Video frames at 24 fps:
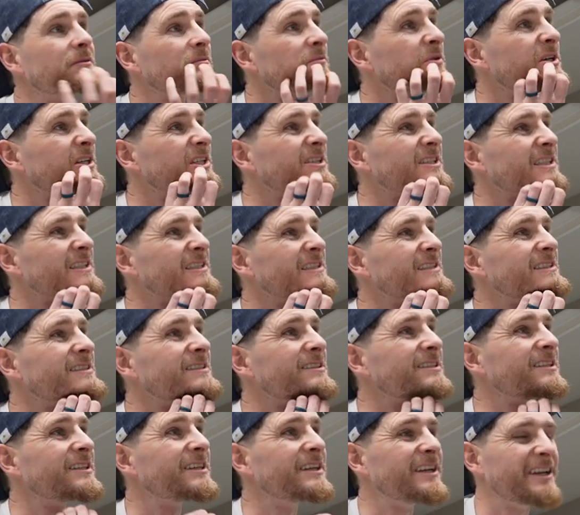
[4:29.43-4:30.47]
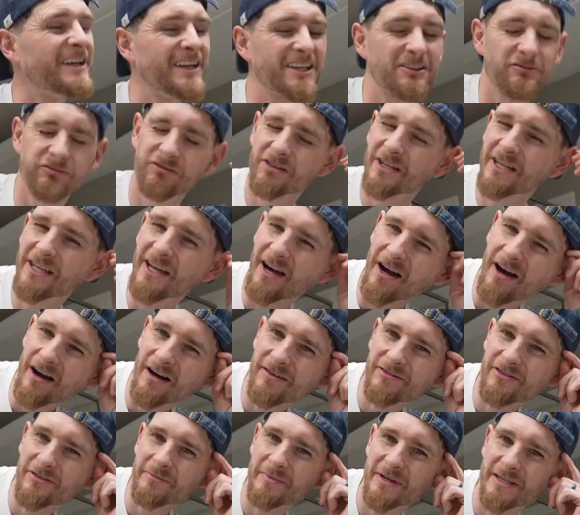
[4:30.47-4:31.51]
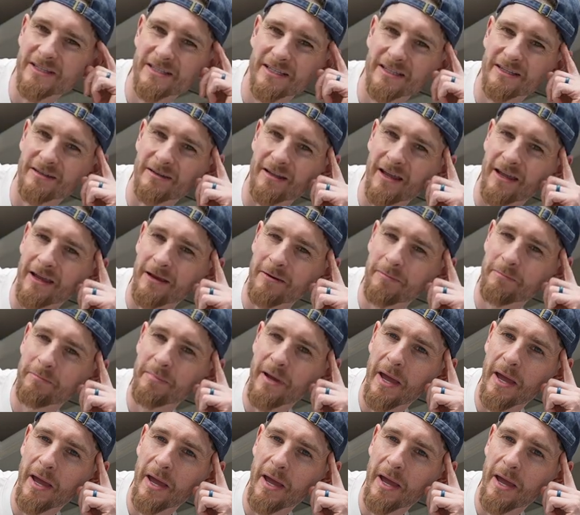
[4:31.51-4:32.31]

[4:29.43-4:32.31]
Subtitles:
which it's really hard for me to like